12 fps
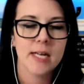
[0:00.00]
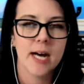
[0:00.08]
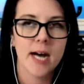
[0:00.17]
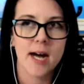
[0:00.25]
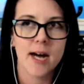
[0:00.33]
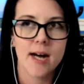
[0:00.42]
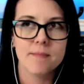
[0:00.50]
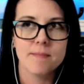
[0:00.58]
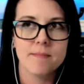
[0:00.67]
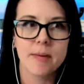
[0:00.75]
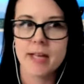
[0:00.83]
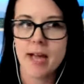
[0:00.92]
Um,
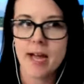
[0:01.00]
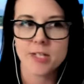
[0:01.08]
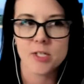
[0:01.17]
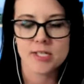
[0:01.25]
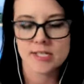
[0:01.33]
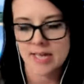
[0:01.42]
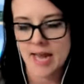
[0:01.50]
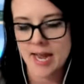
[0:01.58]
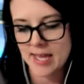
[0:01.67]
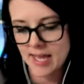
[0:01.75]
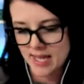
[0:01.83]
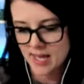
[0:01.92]
but yeah, I just I
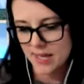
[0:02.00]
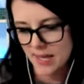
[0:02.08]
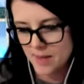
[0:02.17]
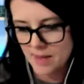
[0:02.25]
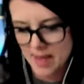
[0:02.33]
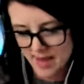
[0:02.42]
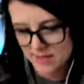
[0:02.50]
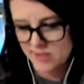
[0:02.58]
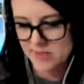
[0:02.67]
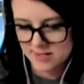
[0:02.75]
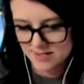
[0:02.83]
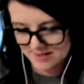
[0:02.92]
can't get
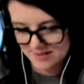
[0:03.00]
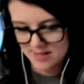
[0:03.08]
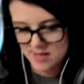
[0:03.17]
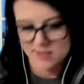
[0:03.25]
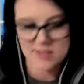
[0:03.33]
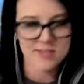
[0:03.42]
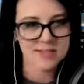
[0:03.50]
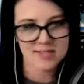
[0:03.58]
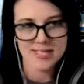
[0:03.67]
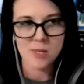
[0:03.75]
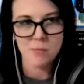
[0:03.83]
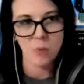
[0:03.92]
past this
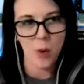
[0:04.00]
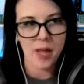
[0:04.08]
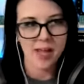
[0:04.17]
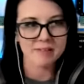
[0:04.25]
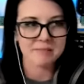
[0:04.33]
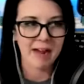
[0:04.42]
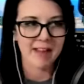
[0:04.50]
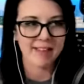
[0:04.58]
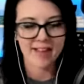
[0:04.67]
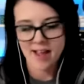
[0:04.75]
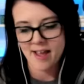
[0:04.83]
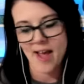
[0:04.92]
point, right?
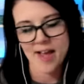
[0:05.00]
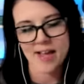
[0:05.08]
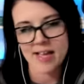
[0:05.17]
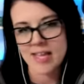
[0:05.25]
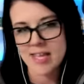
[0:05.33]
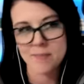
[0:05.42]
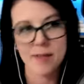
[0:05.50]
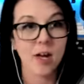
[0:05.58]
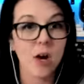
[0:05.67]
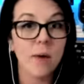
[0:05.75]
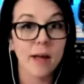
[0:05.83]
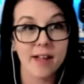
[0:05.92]
Like I, I can keep it
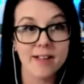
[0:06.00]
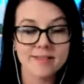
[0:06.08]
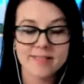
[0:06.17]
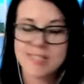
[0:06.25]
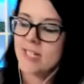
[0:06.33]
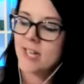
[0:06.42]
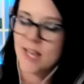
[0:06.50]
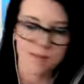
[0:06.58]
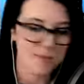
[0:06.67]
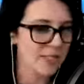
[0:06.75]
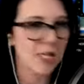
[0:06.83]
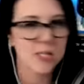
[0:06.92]
going and I'm
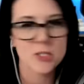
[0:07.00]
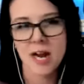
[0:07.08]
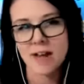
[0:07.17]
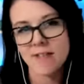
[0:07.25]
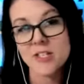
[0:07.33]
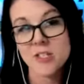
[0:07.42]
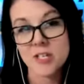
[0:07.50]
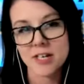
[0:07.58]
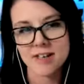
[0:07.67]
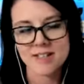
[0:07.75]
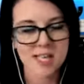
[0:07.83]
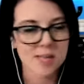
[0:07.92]
still on track this
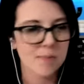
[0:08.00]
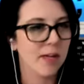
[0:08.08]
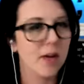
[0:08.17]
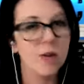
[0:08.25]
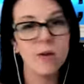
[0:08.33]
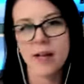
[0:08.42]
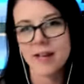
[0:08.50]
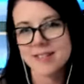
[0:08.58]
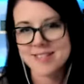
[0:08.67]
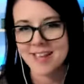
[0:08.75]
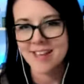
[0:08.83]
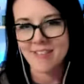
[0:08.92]
year to keep it going
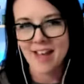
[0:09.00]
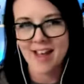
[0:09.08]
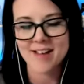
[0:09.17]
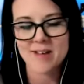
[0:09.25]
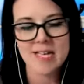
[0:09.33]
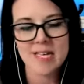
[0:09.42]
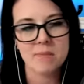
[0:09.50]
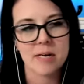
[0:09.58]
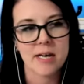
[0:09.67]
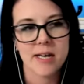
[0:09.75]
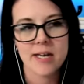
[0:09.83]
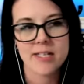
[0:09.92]
to hit that,
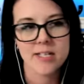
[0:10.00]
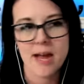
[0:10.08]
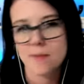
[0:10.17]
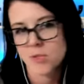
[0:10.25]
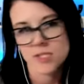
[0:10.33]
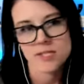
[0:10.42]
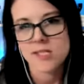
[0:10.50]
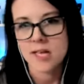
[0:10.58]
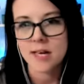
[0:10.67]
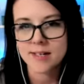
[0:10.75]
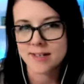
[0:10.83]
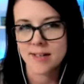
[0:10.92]
but it, I'm just
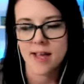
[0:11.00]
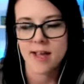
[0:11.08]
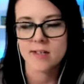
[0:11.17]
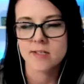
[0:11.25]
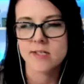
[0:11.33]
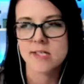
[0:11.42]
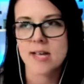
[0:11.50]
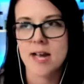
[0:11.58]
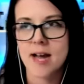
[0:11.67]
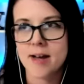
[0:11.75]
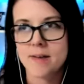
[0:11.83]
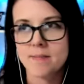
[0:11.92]
stuck. And
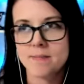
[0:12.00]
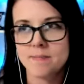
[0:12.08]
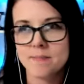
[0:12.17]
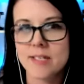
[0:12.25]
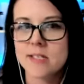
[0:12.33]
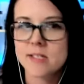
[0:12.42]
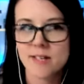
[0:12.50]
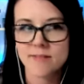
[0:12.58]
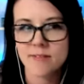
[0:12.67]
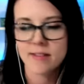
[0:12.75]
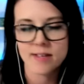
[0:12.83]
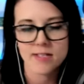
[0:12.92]
um, it's
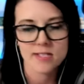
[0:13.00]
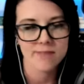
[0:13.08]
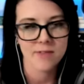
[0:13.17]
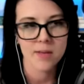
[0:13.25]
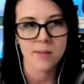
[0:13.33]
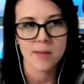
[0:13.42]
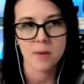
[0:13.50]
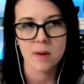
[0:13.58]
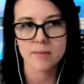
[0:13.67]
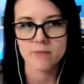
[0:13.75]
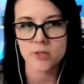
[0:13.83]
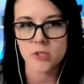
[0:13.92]
definitely, I think it's definitely a me
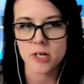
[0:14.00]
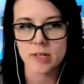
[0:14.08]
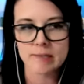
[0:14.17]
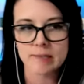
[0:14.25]
problem for sure.